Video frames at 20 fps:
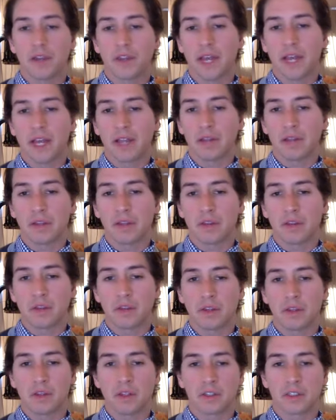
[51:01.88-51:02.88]
that,
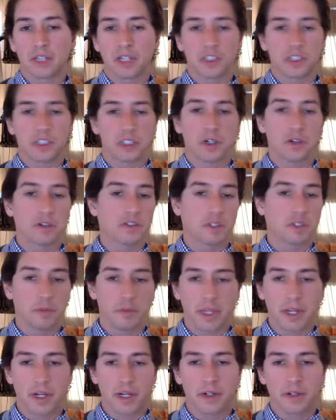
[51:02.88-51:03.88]
the discussion goes from
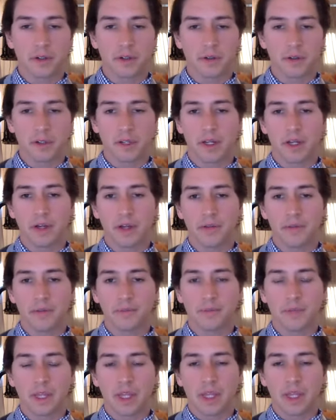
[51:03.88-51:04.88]
there. Um,
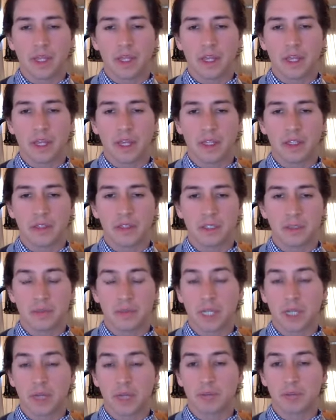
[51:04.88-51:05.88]
and
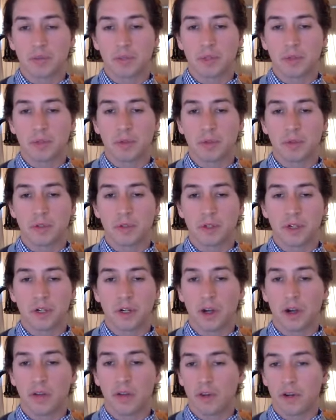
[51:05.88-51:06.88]
sometimes people are,
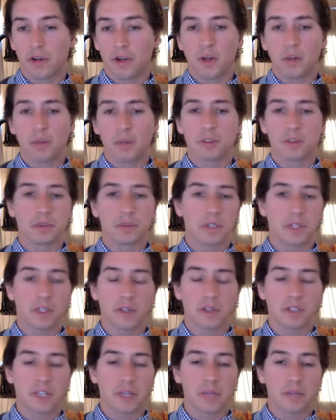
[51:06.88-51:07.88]
are, very open to it and
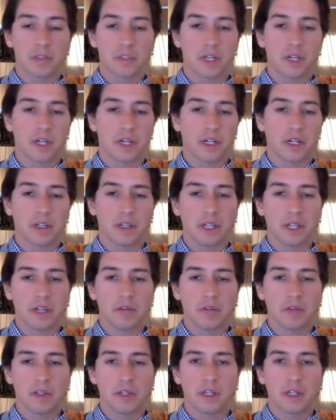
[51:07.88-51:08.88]
other times not. And,
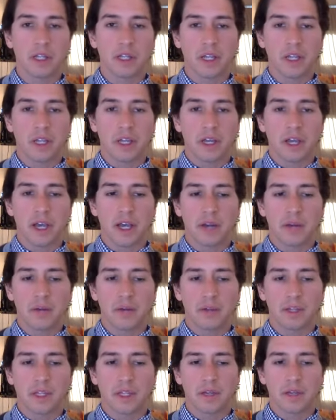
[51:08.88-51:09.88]
and really, I don't
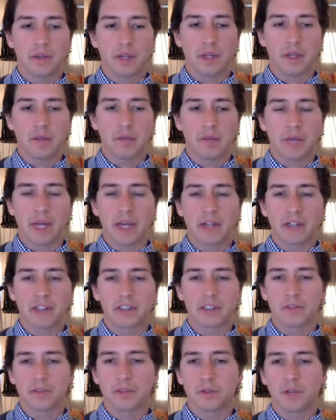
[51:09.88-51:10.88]
think it, it matters
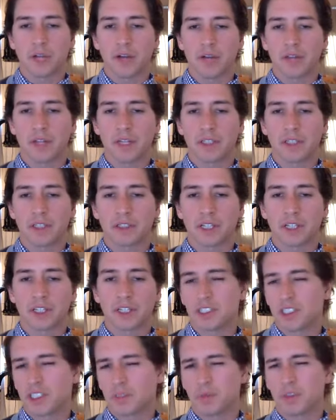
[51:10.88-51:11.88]
if you have that
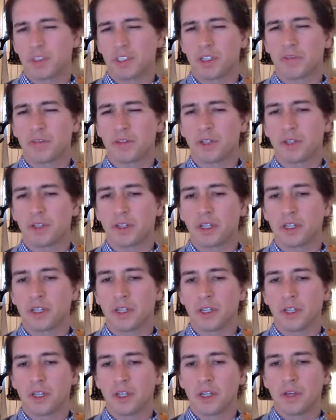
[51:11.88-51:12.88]
discussion
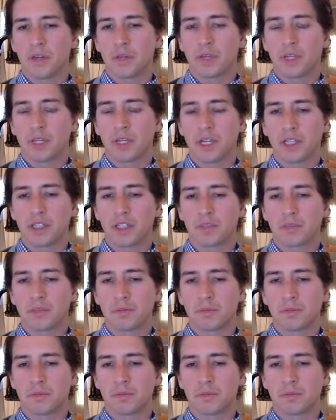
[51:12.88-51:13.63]
specifically because